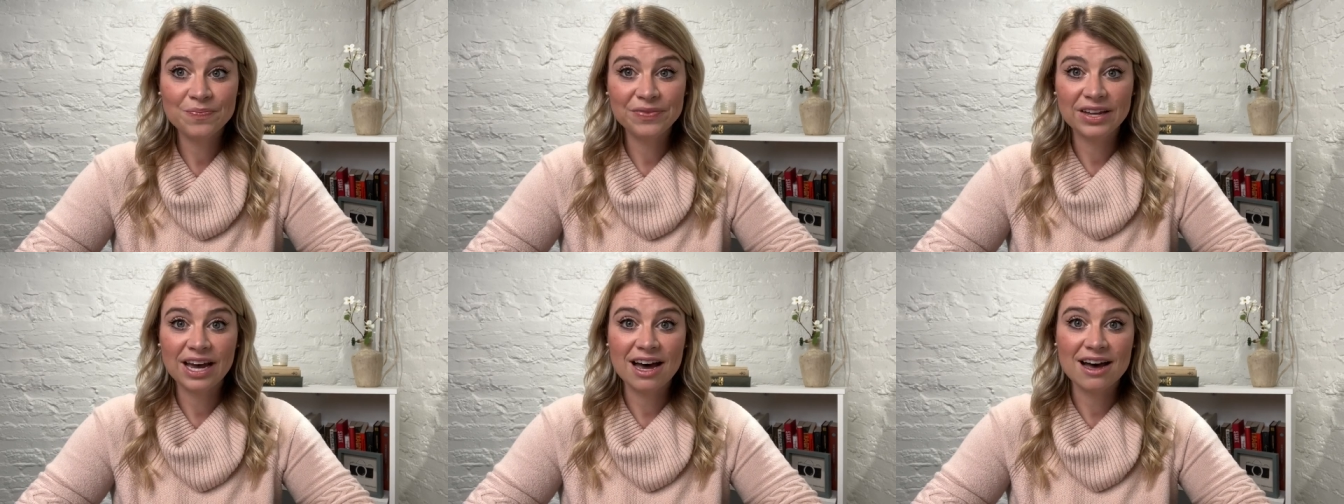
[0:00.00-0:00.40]

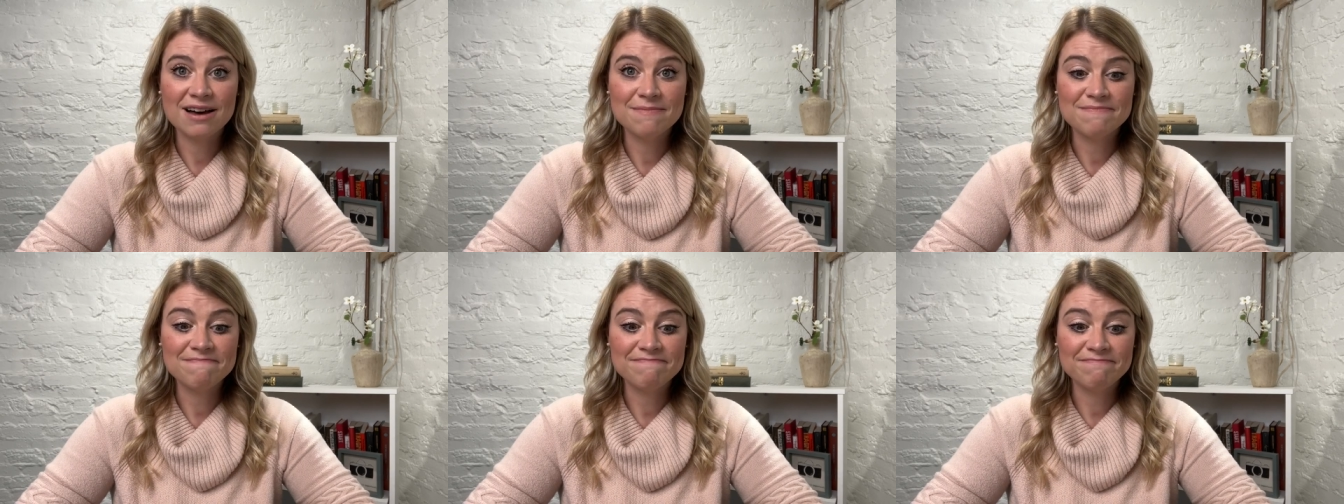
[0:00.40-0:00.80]

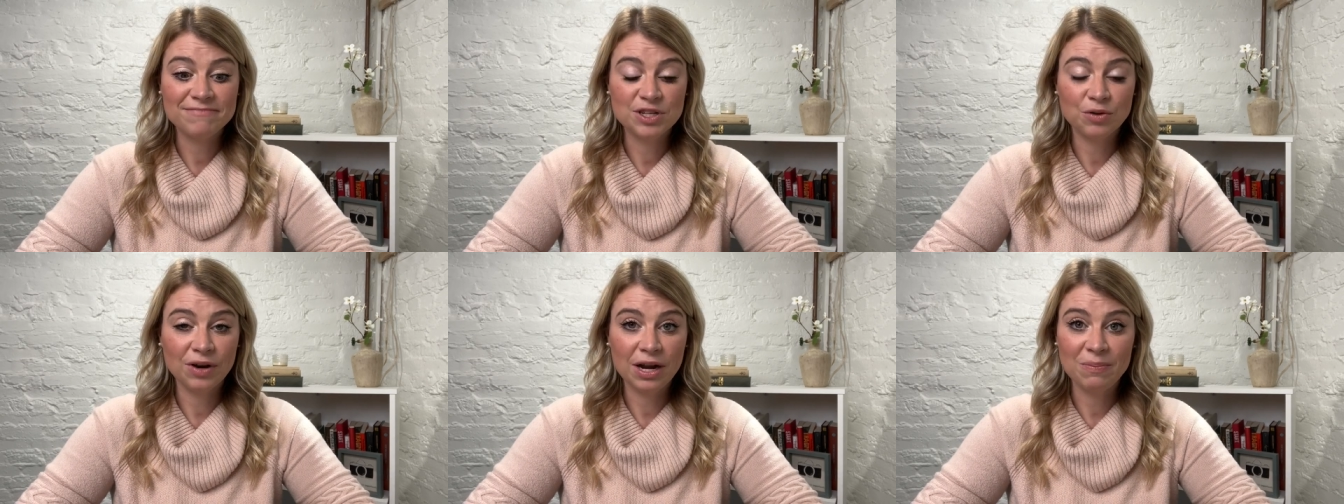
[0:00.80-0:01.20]

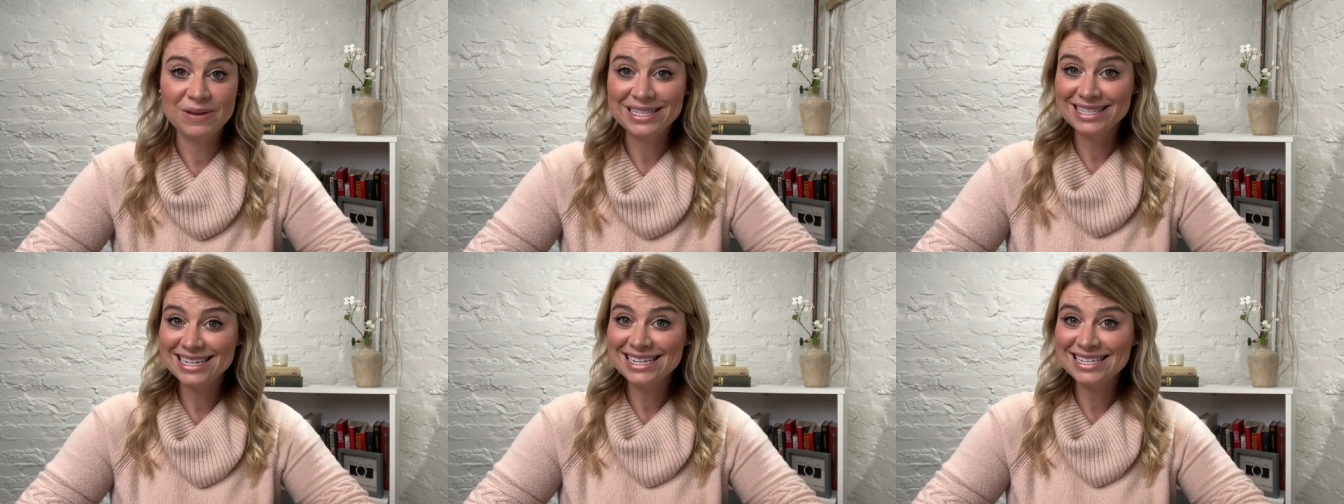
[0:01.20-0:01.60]
to run a
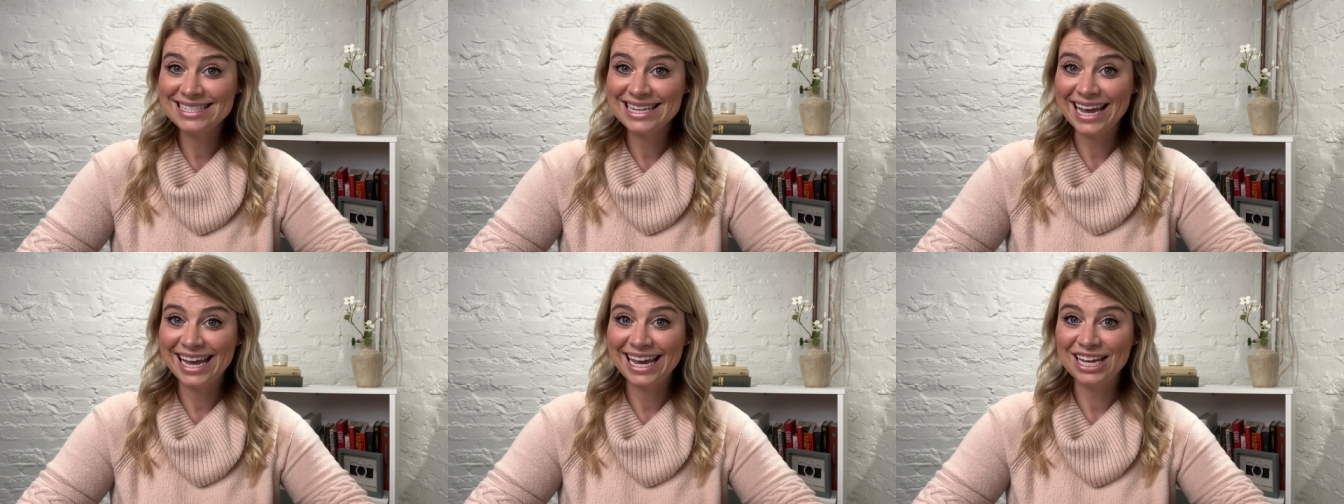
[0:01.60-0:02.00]
business
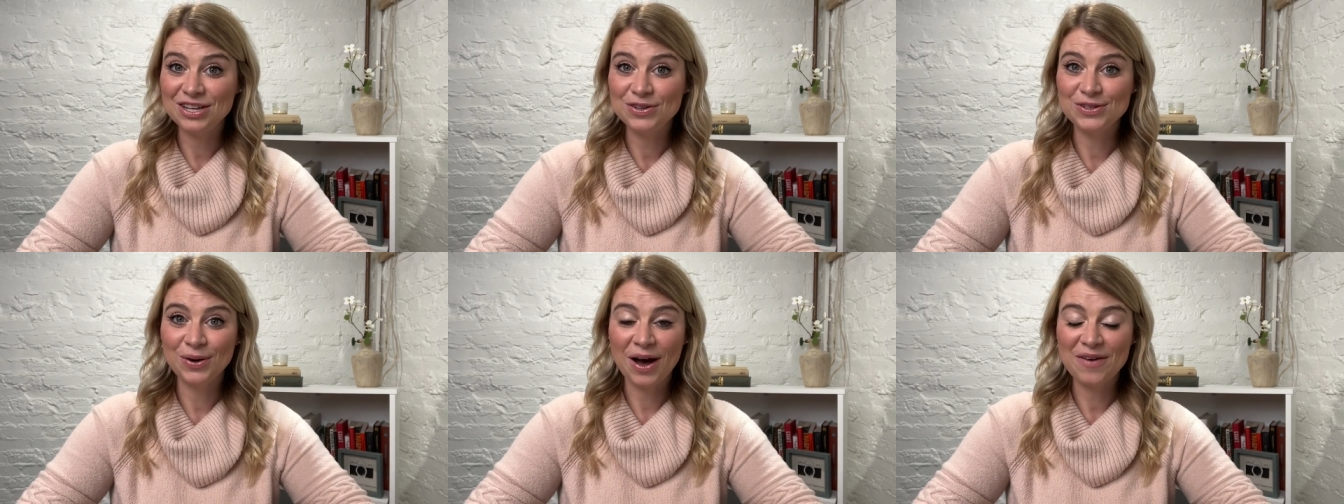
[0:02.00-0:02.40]
and you
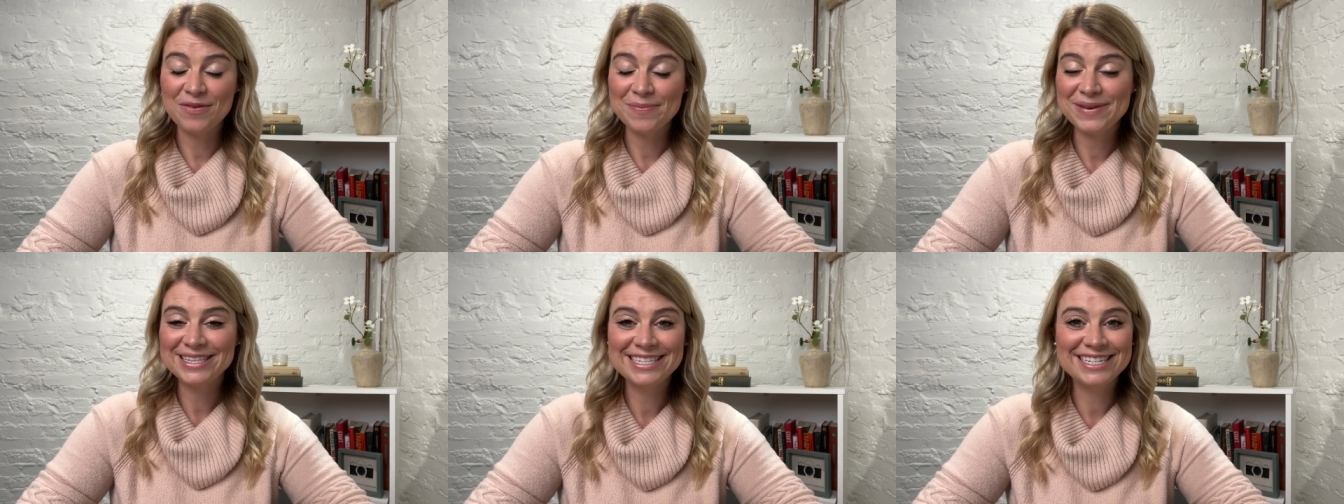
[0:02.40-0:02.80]
don't have a
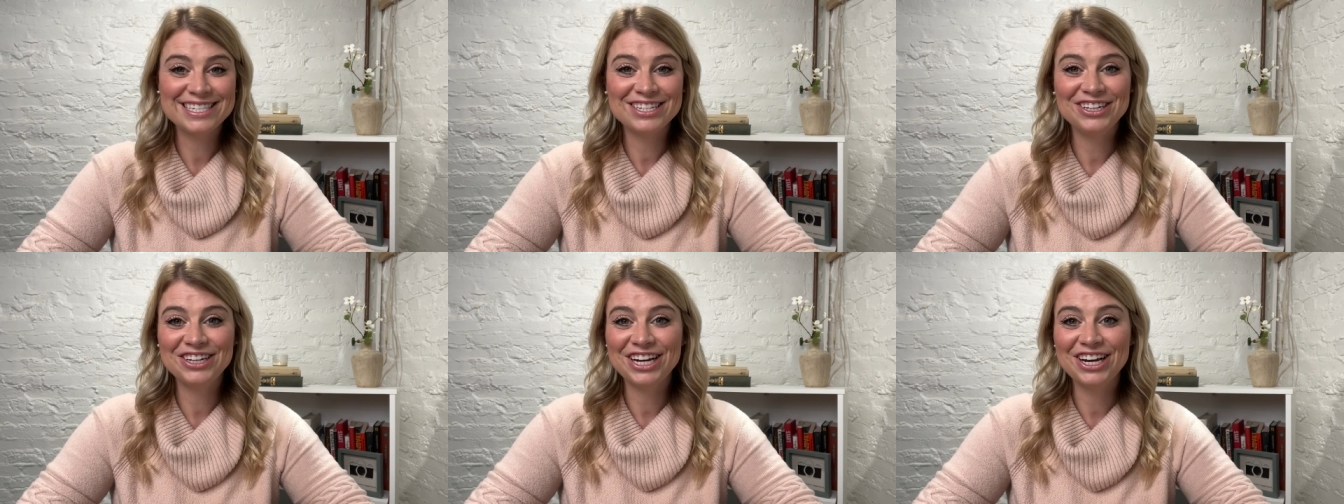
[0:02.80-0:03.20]
business
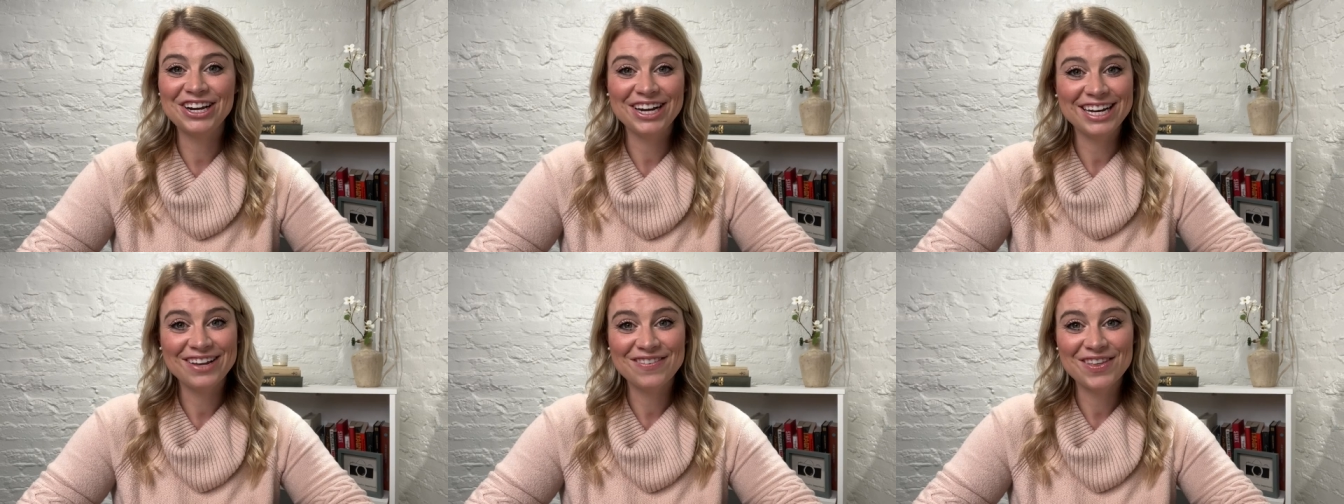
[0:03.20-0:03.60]
degree or
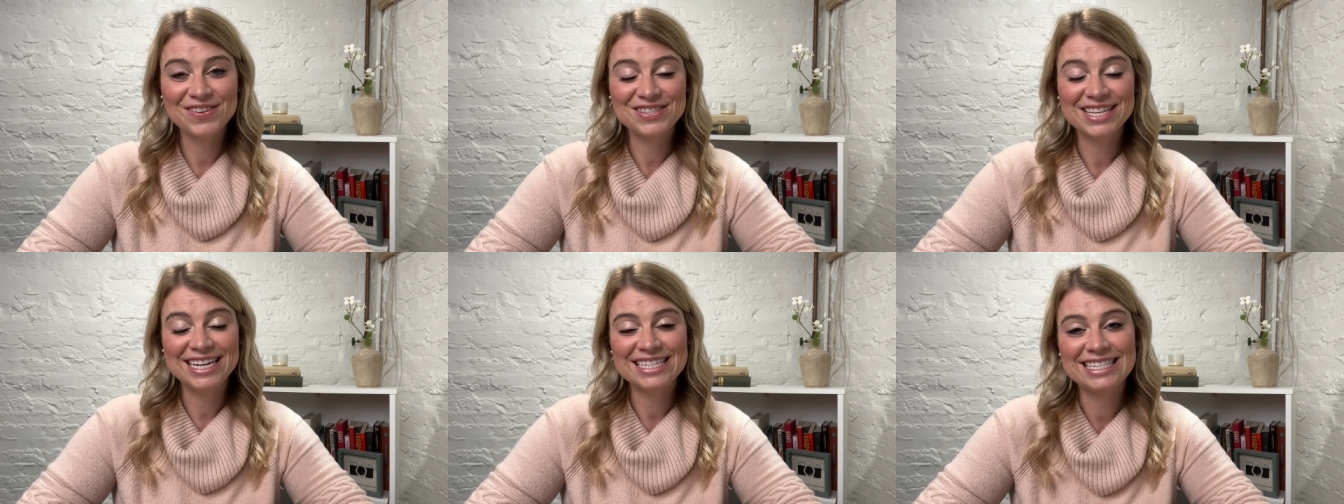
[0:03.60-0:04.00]
any of those
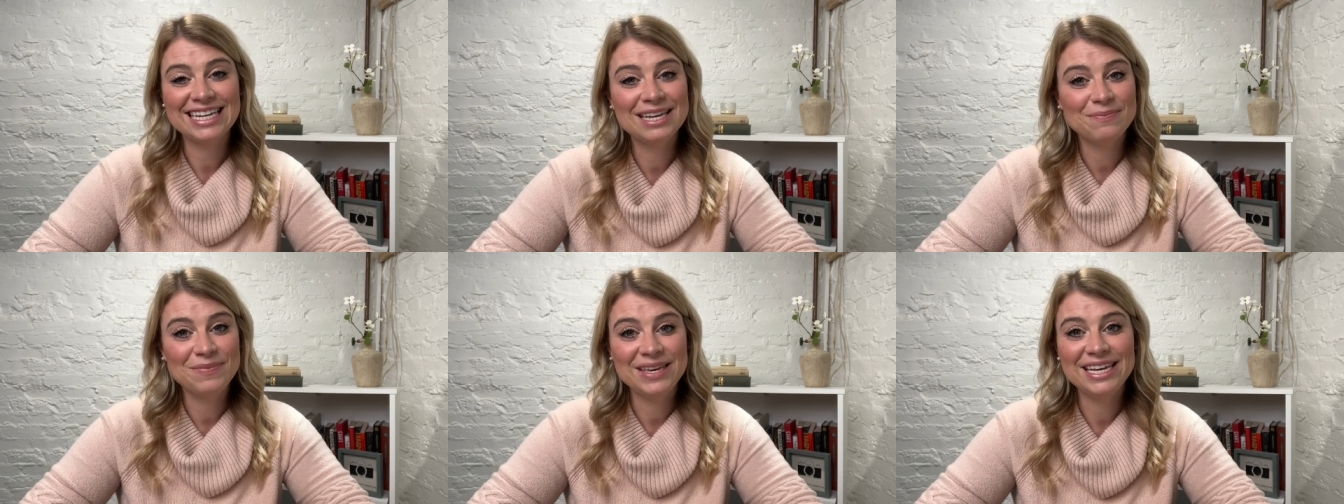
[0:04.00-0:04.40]
things, it
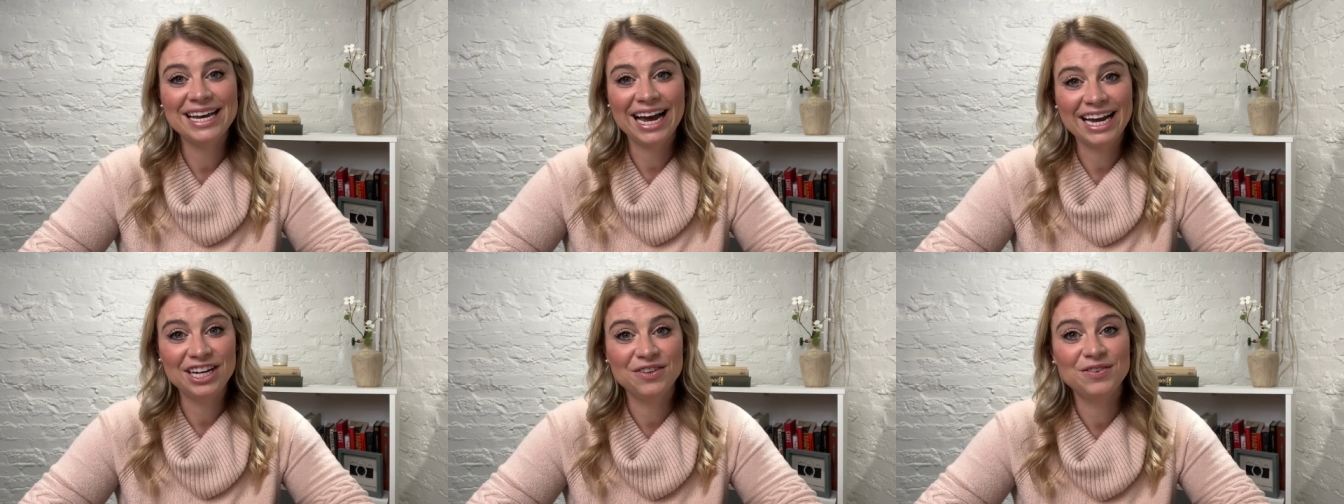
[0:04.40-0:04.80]
can be
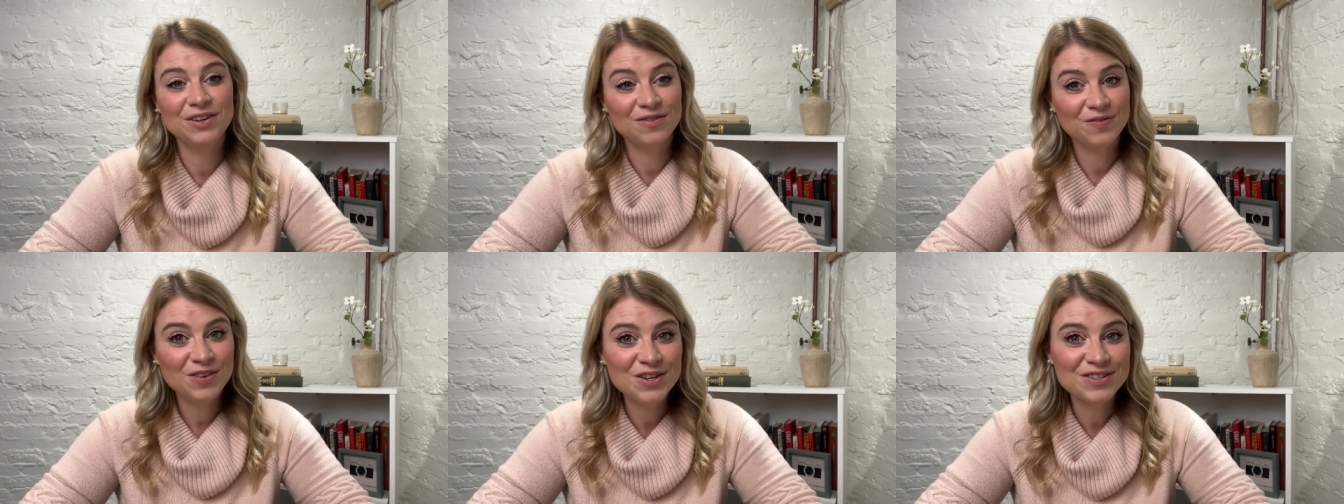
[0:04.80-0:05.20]
kind of
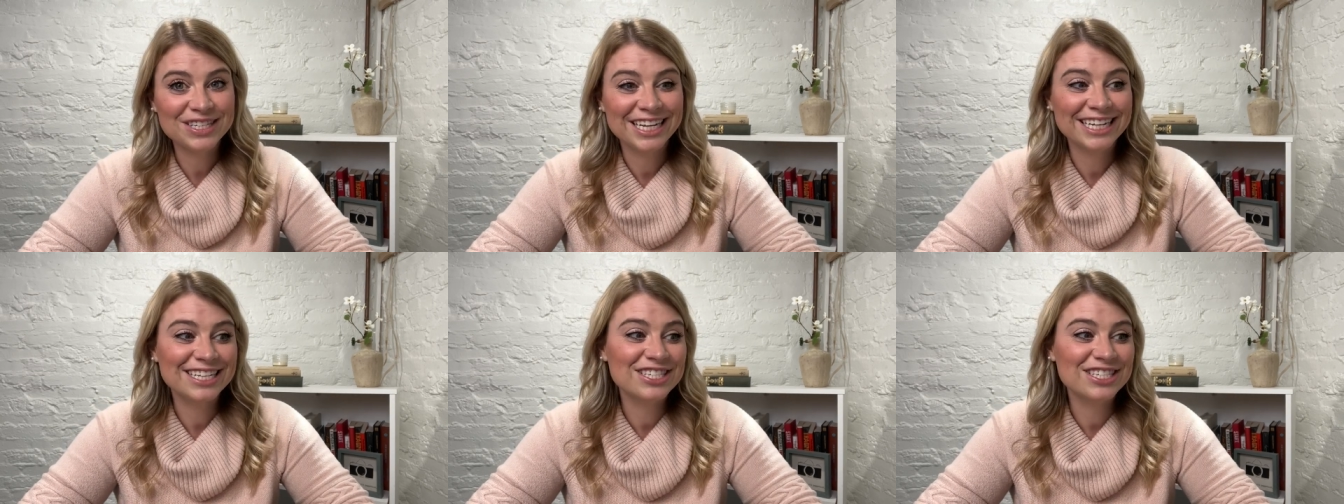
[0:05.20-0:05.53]
confusing.